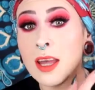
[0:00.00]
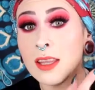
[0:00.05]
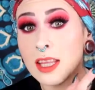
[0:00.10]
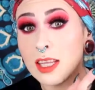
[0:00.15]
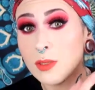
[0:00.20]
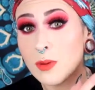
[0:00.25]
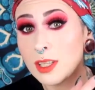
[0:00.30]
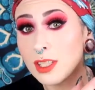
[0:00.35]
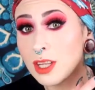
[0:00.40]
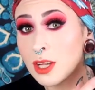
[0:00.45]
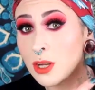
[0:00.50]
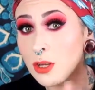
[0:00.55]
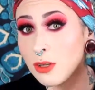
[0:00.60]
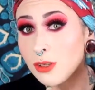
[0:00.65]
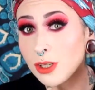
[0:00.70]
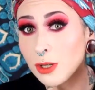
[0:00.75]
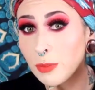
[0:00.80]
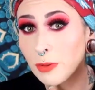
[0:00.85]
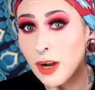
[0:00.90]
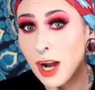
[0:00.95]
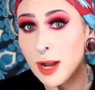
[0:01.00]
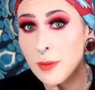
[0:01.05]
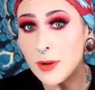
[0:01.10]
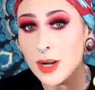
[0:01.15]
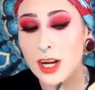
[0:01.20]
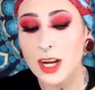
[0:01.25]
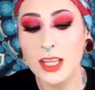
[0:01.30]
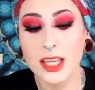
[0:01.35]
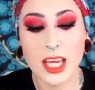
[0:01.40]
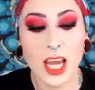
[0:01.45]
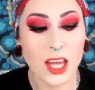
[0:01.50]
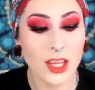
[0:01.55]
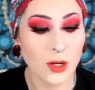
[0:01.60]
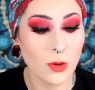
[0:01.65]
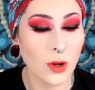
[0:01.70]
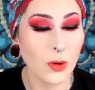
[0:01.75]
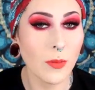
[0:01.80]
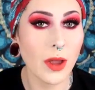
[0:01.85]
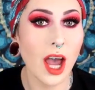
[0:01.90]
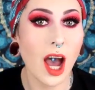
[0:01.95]
This one's a neutral primer. The
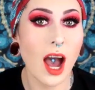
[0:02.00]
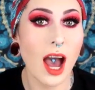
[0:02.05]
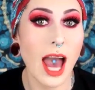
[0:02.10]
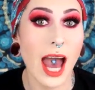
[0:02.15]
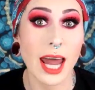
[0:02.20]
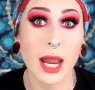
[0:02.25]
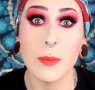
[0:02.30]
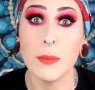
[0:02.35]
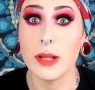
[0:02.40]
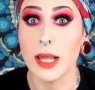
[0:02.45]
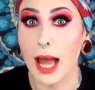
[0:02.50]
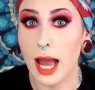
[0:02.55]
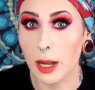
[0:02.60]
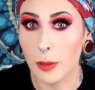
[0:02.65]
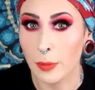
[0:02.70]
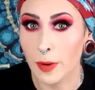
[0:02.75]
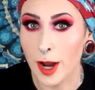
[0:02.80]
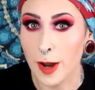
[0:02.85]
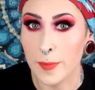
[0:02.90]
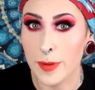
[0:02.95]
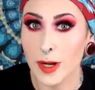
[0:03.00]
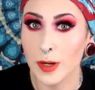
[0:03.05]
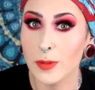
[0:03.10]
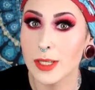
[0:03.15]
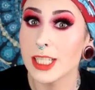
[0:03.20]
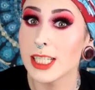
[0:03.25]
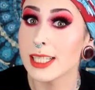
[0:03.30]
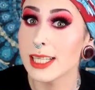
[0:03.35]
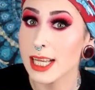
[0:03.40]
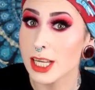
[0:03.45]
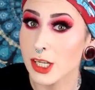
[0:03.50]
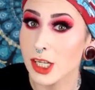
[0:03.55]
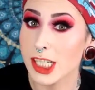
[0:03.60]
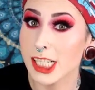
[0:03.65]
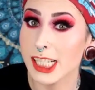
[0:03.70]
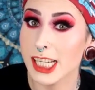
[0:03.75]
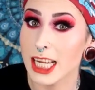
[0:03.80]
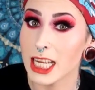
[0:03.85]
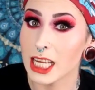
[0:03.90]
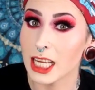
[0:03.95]
other one we got had a black primer, which is
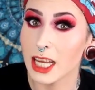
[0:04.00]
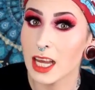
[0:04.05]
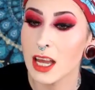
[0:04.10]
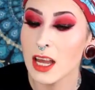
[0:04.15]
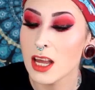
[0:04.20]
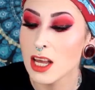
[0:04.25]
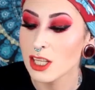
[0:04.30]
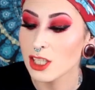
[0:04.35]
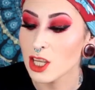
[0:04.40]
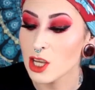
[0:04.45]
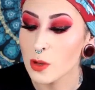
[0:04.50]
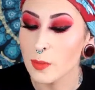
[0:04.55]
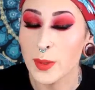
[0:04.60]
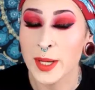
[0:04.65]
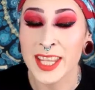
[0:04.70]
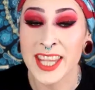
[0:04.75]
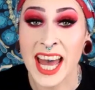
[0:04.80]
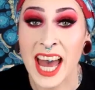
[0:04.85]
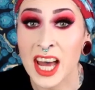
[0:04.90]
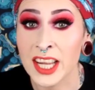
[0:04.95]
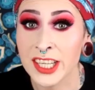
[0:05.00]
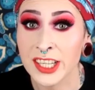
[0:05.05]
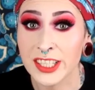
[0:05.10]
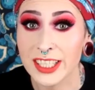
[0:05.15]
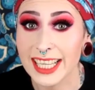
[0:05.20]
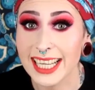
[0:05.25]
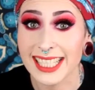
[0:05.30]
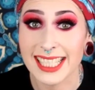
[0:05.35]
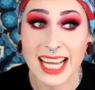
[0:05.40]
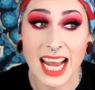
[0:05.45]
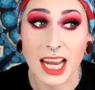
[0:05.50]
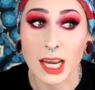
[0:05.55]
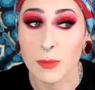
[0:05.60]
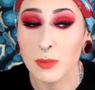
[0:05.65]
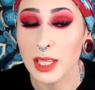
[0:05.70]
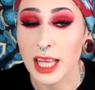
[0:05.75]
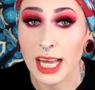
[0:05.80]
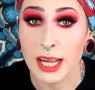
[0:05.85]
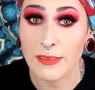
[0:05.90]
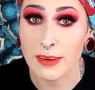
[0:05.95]
interesting. So you can put that on your lid, kind
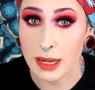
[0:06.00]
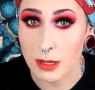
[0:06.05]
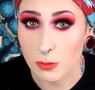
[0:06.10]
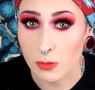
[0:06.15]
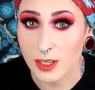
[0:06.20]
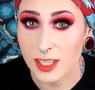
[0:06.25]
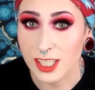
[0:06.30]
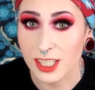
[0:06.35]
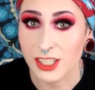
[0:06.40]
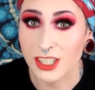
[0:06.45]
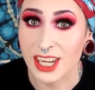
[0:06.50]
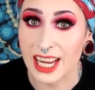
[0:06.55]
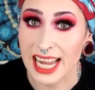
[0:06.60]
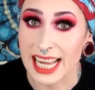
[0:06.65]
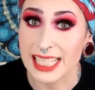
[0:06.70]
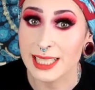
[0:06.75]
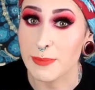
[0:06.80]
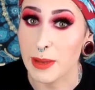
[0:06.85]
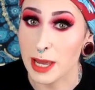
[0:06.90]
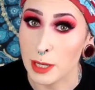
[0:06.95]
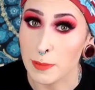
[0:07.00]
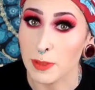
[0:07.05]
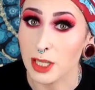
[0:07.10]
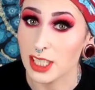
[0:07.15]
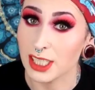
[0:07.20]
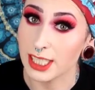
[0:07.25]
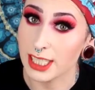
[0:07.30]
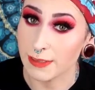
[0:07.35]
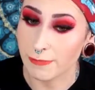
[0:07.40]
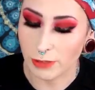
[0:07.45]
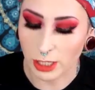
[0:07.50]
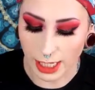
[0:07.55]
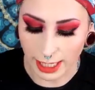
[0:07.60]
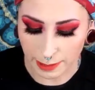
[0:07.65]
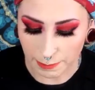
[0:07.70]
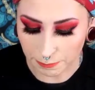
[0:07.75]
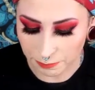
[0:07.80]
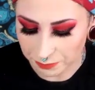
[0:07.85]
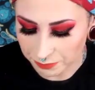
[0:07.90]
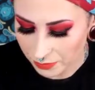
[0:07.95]
of play around with the shades, make them look
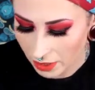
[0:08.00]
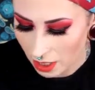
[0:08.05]
different.